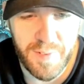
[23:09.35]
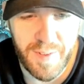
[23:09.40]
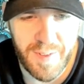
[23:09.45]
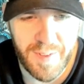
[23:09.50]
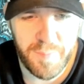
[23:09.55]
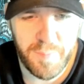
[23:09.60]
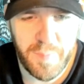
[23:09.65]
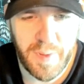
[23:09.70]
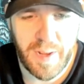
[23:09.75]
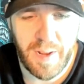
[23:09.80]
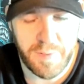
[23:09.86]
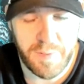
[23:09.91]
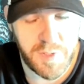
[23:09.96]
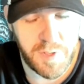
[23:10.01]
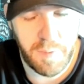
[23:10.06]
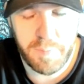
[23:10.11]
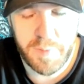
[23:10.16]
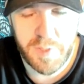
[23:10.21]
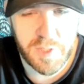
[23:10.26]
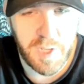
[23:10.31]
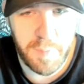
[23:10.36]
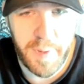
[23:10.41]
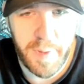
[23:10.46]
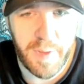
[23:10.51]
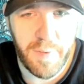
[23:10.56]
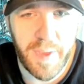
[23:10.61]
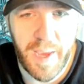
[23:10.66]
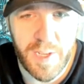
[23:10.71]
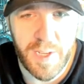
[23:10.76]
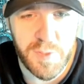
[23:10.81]
and I'm just going to
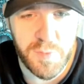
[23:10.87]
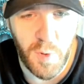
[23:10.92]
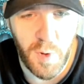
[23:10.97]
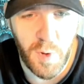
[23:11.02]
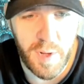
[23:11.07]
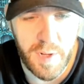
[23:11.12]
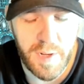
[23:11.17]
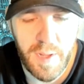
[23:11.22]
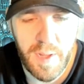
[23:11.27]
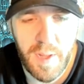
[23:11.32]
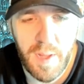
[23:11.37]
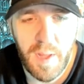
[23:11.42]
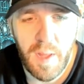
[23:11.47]
make a case for it.